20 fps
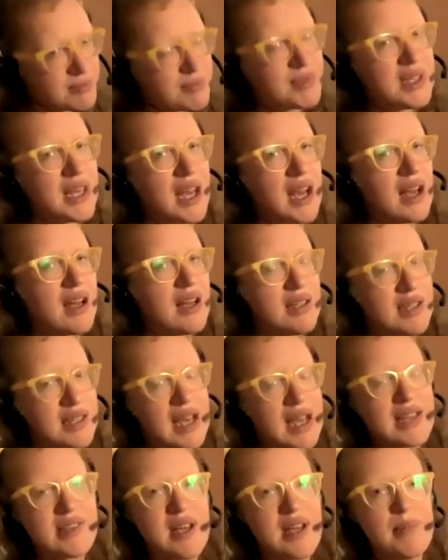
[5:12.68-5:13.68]

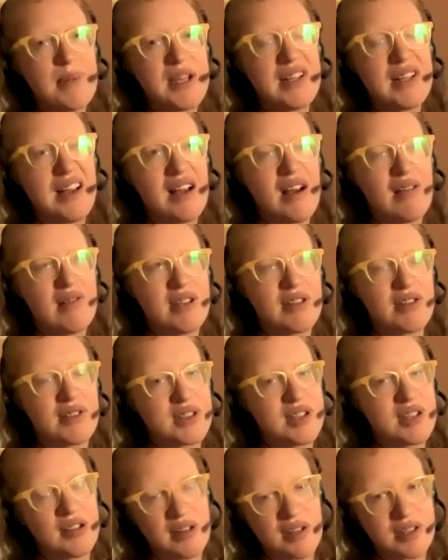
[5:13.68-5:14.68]
Yes. I mean,
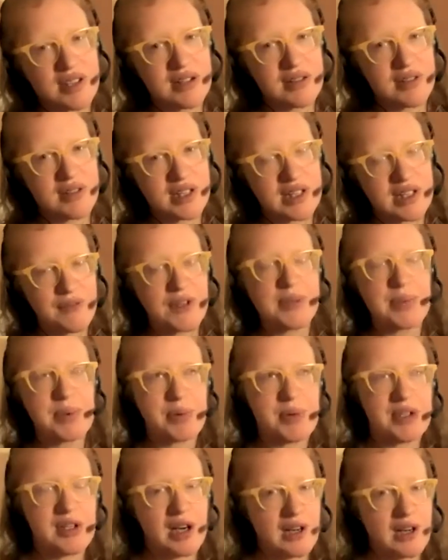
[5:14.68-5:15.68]
there's a difference
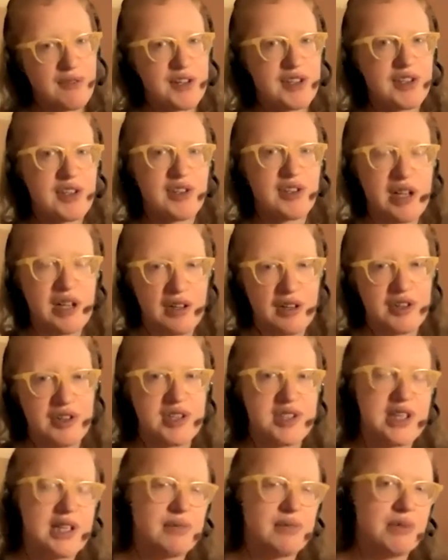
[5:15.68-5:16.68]
between artificial
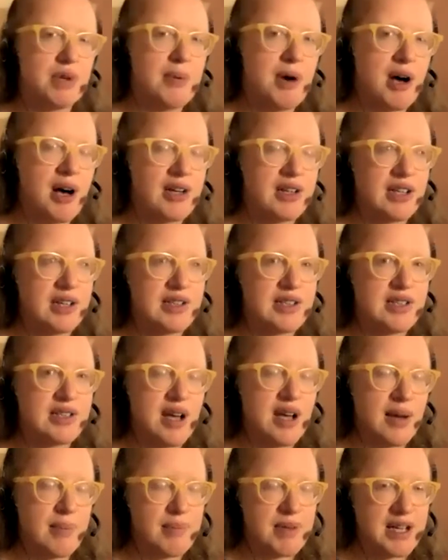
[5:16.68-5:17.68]
intelligence and robotics,
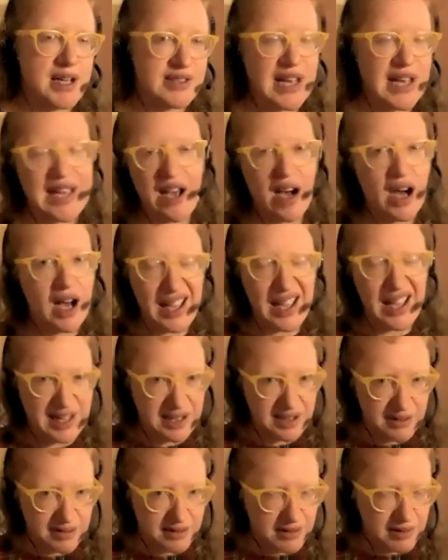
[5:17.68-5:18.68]
because AI
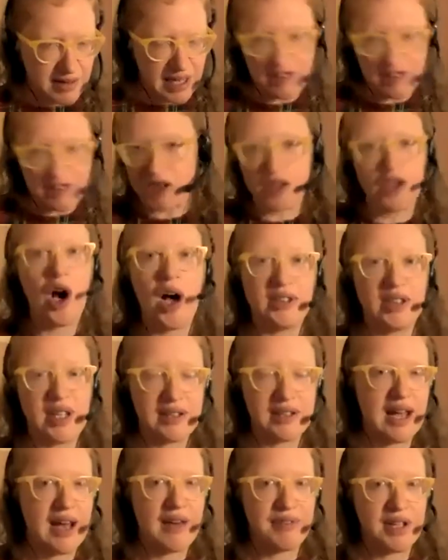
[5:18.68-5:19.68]
does not need to
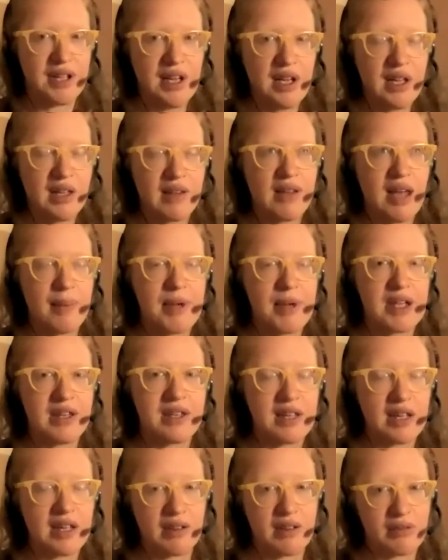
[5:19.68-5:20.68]
have I mean,
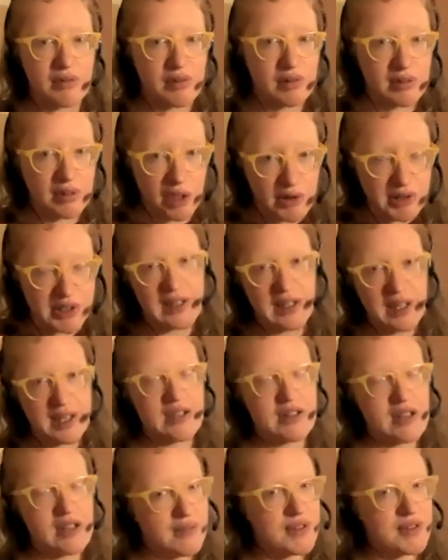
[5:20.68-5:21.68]
they're closely
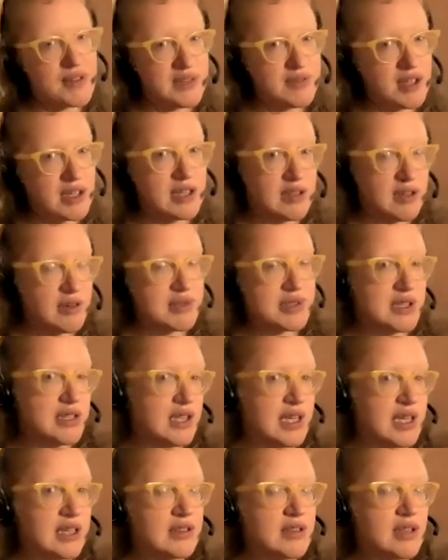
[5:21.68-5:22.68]
linked, obviously very closely
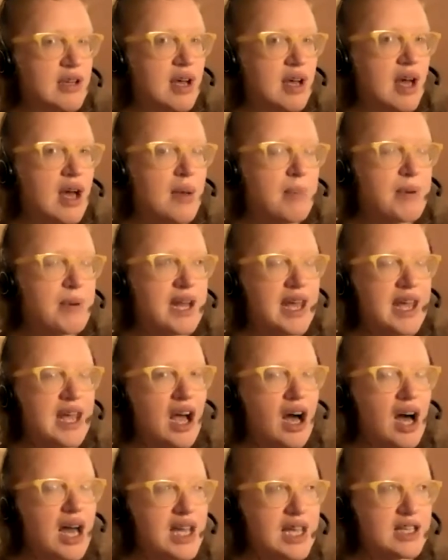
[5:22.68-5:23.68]
linked. But
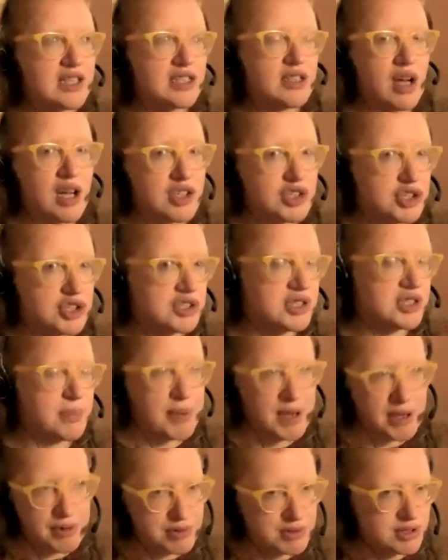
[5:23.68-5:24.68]
AI is not just
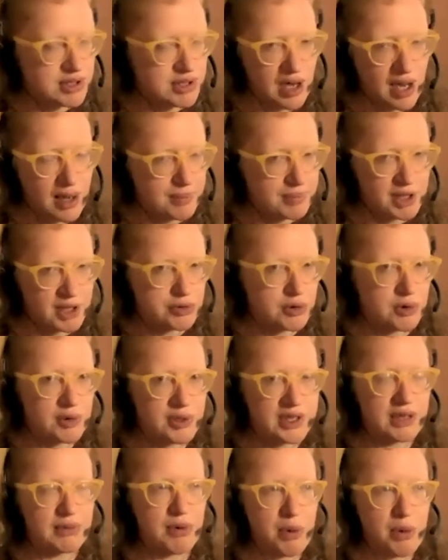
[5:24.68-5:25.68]
about
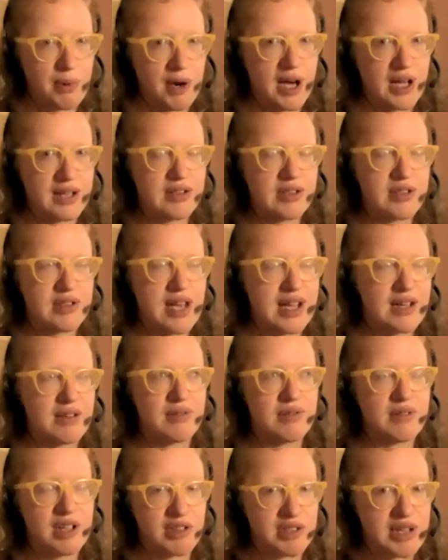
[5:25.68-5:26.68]
controlling a robot. And
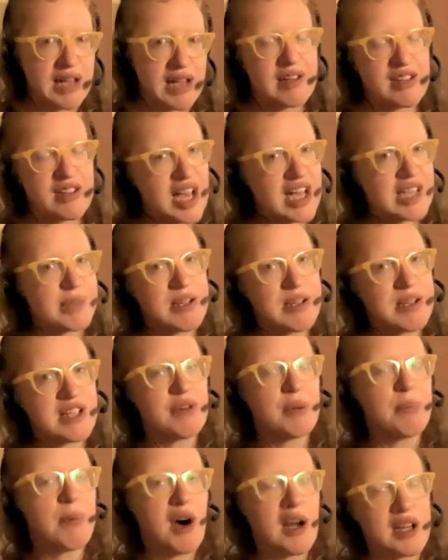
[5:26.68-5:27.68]
there's aspects of
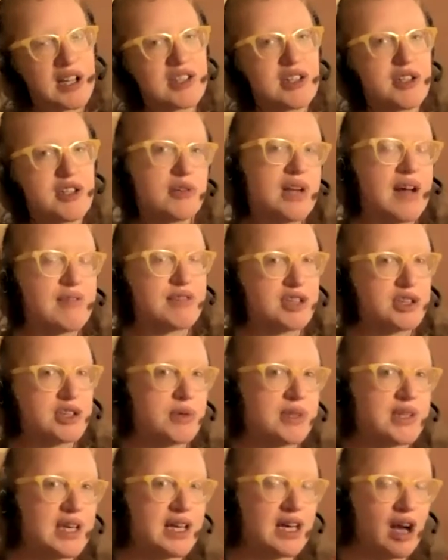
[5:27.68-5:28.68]
robotics that don't have to do
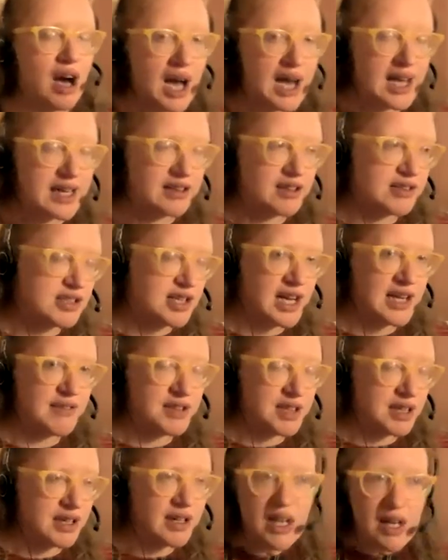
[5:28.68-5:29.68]
with AI. There's kind of
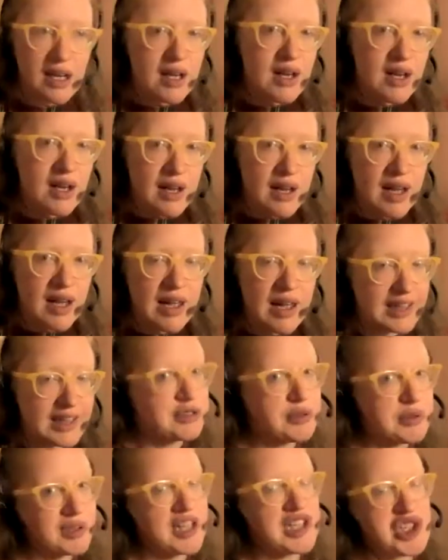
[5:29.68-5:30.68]
the
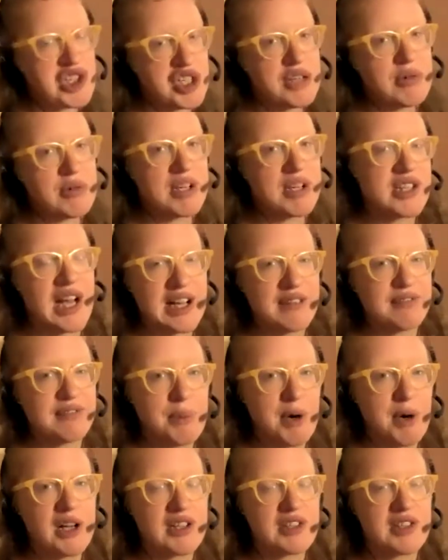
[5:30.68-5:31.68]
electrical engineering side of
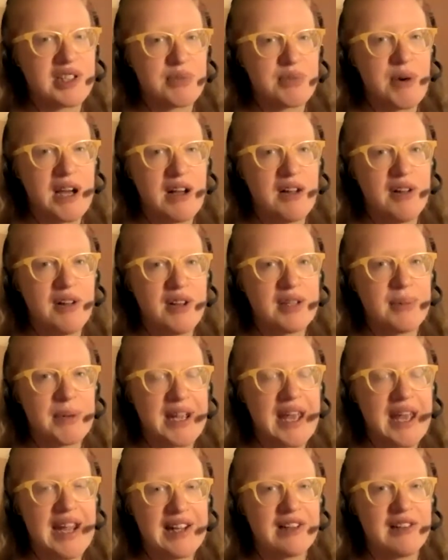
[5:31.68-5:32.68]
robotics as well, and the
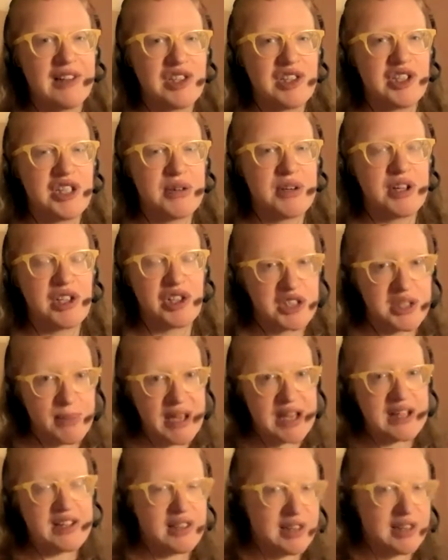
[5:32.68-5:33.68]
mechanical engineering just to
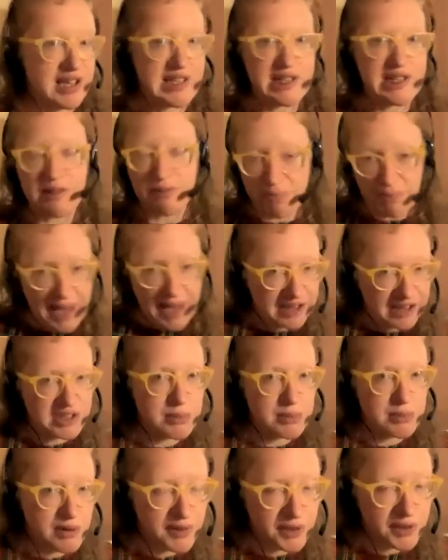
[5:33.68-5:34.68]
make the things actually
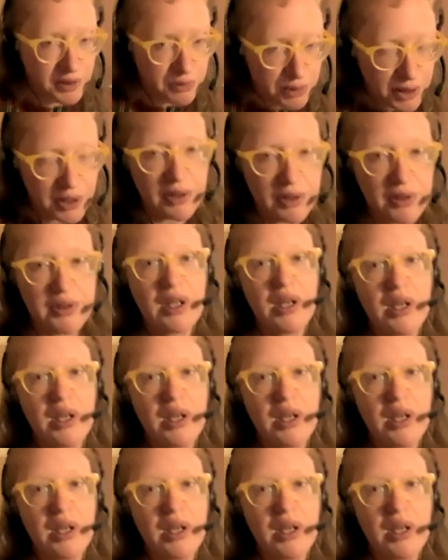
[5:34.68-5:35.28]
move in the world.